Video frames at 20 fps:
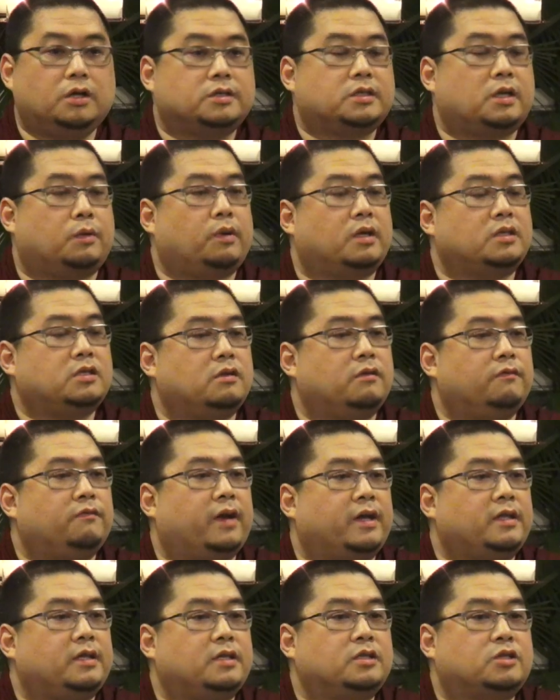So I want to
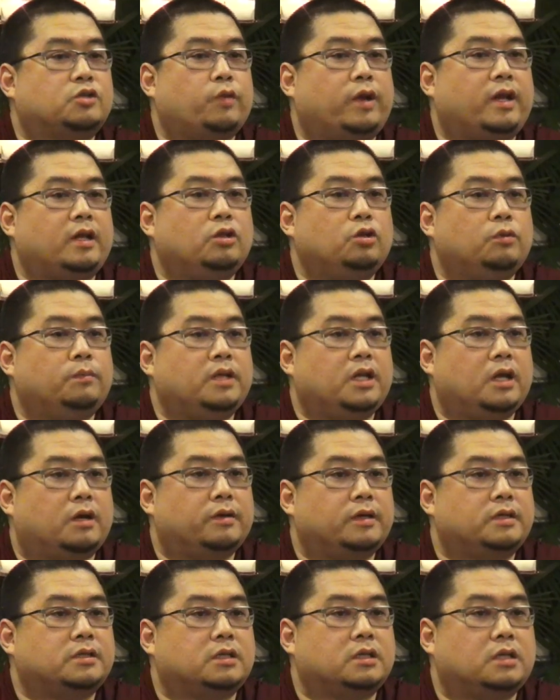invite these great
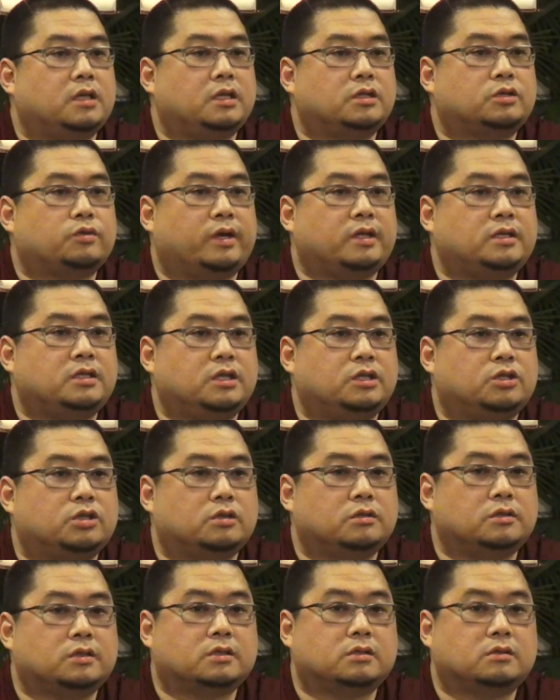luminaries and these great
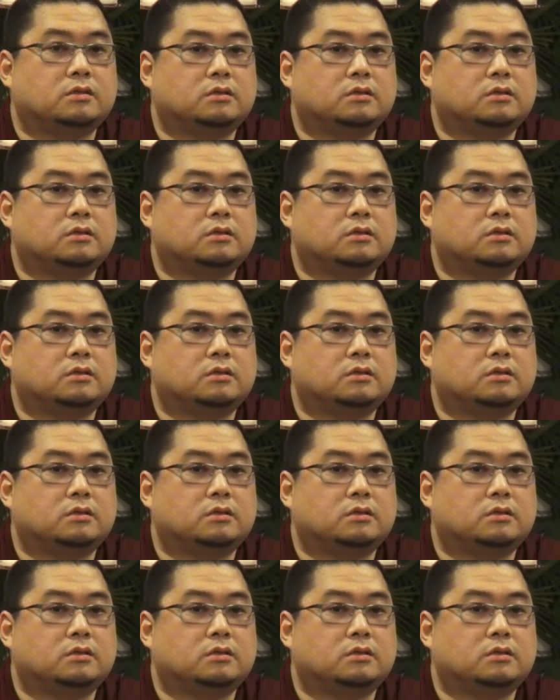teachers